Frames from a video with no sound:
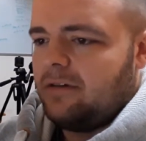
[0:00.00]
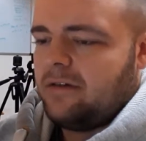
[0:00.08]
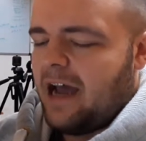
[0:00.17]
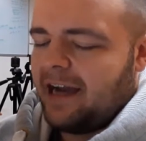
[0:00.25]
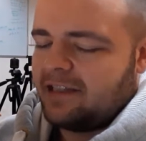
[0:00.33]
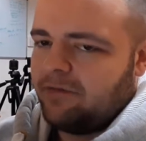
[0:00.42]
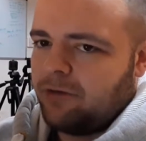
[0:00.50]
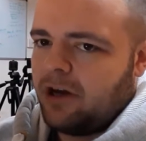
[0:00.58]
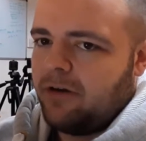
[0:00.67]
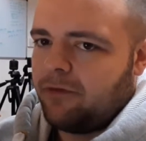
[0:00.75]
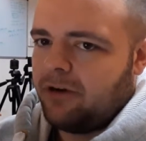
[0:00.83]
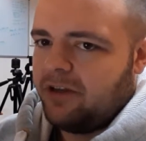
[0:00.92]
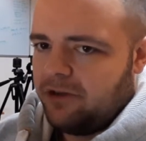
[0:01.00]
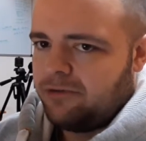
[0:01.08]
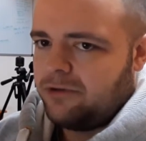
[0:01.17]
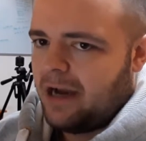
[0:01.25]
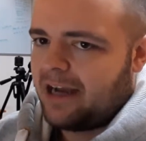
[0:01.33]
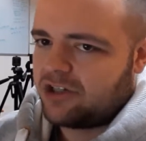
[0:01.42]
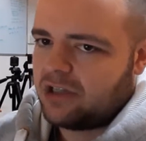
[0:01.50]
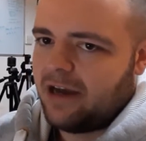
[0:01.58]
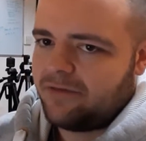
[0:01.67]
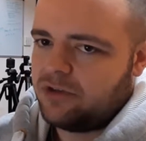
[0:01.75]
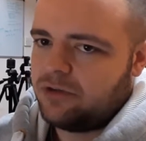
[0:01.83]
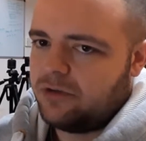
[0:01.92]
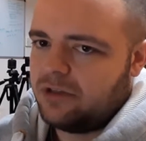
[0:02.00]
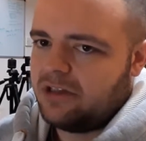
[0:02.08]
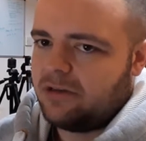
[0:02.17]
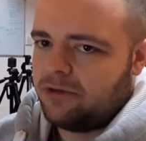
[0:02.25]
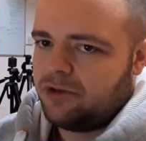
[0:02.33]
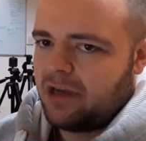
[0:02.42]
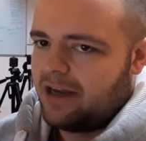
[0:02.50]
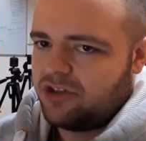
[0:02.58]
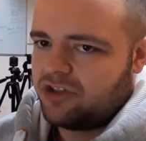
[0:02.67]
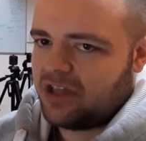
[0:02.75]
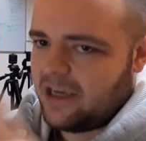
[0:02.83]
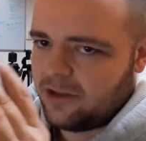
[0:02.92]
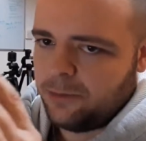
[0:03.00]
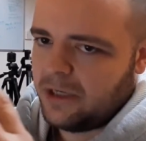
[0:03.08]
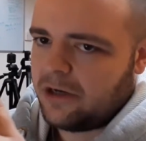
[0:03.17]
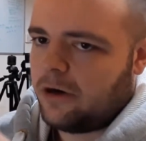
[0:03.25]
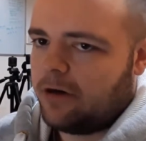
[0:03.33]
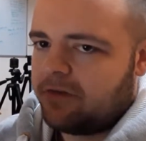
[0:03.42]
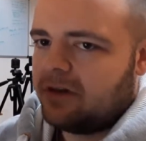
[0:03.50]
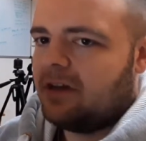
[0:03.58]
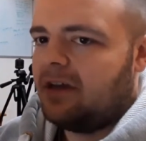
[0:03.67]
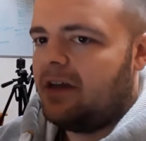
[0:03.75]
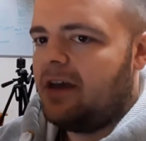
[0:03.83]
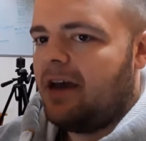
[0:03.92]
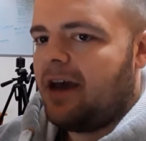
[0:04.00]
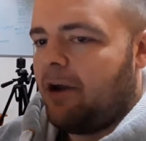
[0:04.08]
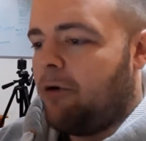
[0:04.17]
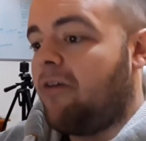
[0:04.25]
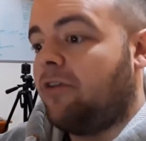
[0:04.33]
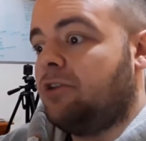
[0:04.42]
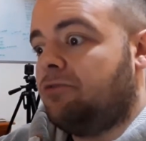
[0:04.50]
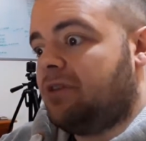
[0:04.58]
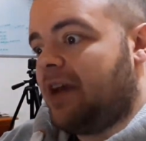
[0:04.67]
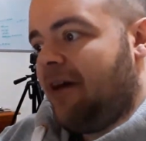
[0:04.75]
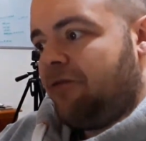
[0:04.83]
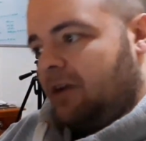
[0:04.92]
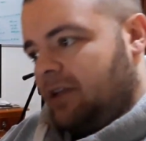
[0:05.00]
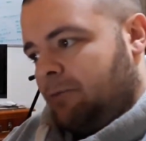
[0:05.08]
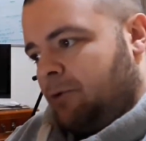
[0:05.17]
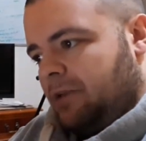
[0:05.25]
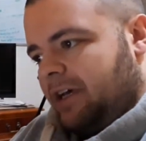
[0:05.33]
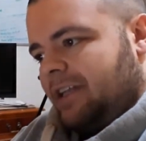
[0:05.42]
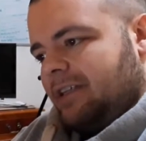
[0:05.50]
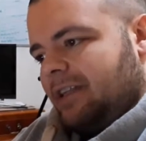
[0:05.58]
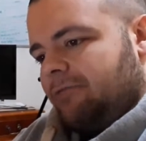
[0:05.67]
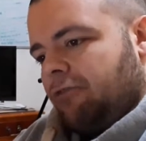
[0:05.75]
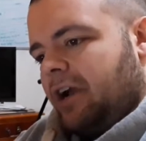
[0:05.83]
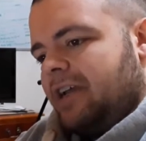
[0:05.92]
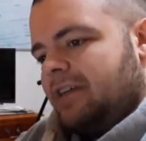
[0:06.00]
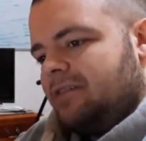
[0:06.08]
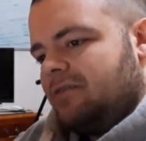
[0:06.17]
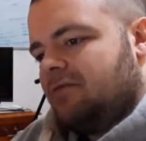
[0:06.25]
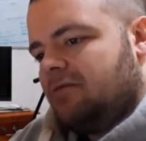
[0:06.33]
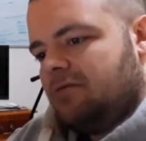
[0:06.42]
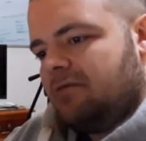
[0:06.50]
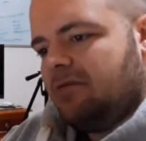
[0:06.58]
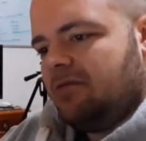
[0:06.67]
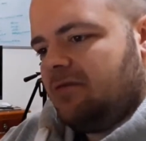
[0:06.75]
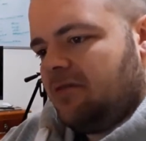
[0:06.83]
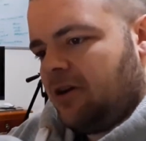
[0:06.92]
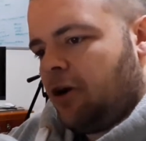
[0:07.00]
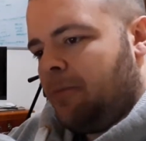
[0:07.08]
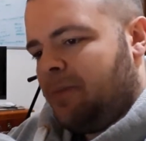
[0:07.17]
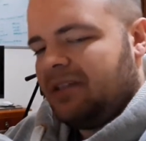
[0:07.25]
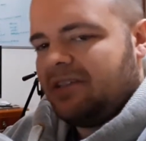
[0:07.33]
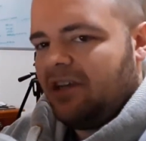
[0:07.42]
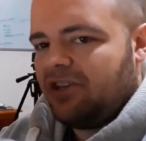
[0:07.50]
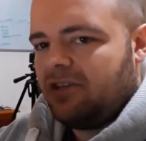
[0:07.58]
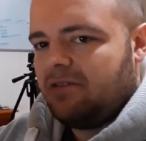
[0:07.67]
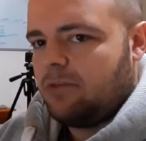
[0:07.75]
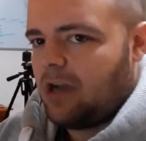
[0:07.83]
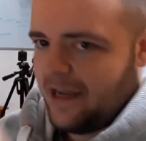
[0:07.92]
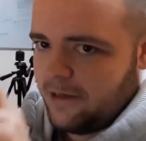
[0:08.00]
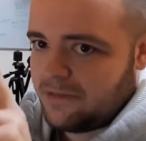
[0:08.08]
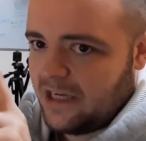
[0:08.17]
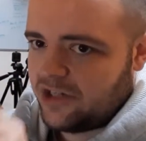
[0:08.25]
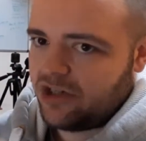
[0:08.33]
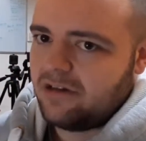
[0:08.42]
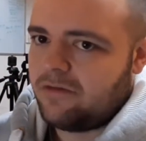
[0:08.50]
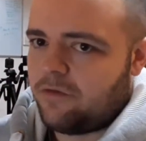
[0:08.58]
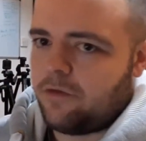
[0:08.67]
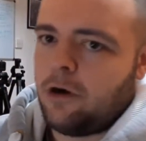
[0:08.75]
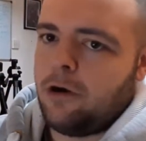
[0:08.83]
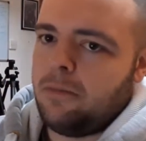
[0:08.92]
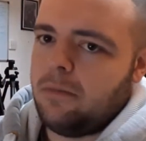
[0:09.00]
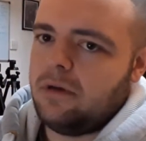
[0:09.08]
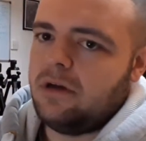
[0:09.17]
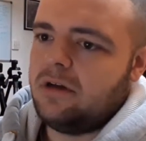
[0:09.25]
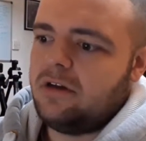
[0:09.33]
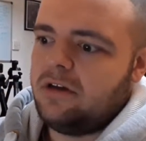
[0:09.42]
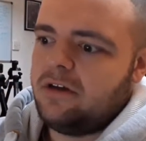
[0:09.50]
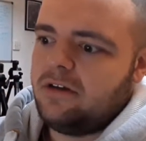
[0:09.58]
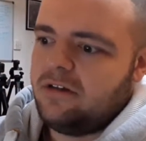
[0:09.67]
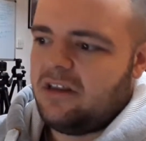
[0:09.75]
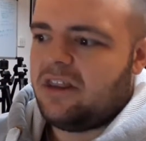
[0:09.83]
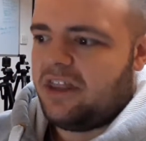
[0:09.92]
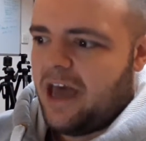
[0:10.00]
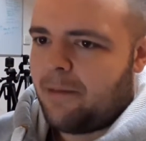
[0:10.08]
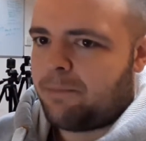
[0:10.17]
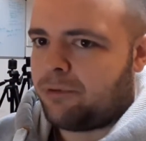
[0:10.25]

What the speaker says: Active recovery, you do actually have to do the deload, you can't just take the week off. However, you definitely will likely ride the compensation, adaptation, from that